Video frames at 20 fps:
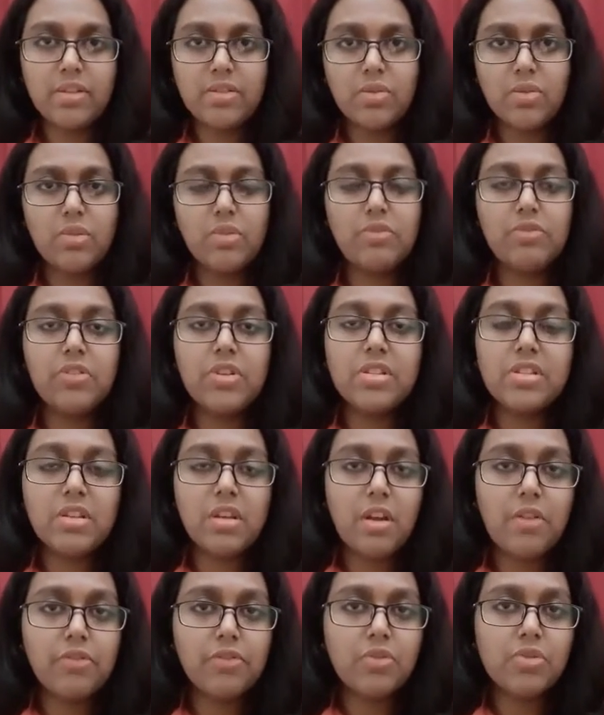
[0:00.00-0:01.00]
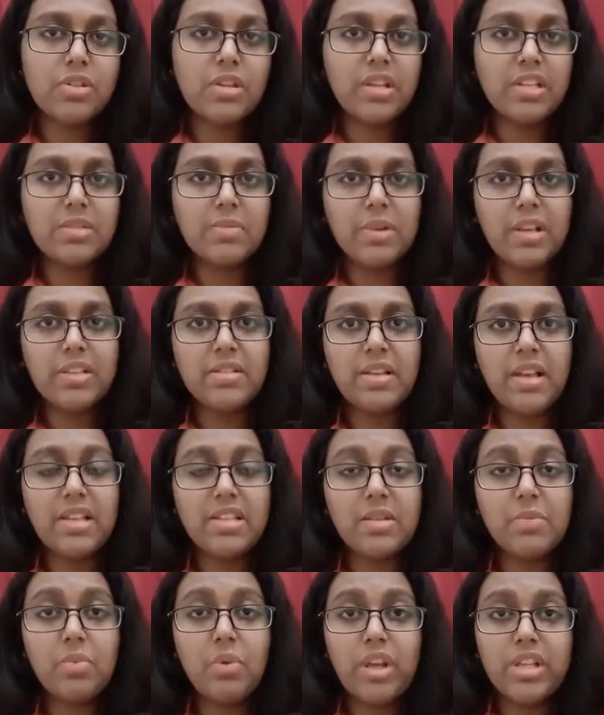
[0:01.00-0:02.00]
So the first CAF question explains the
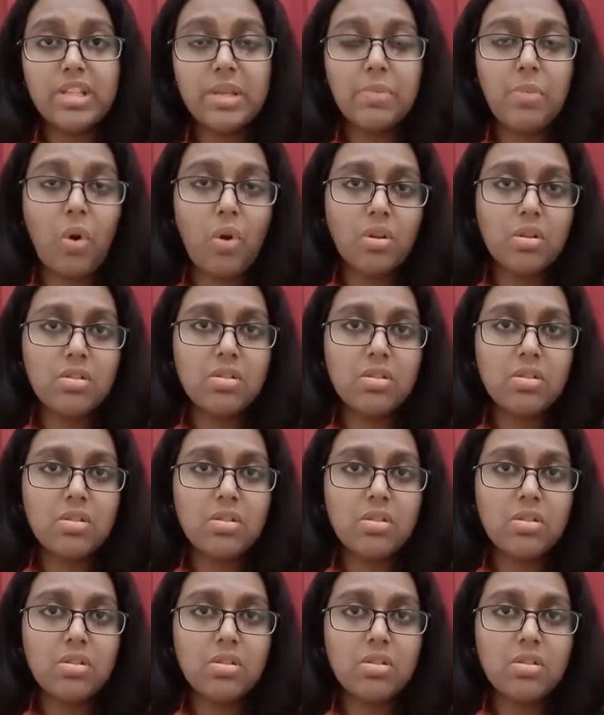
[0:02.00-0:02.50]
asset pricing model.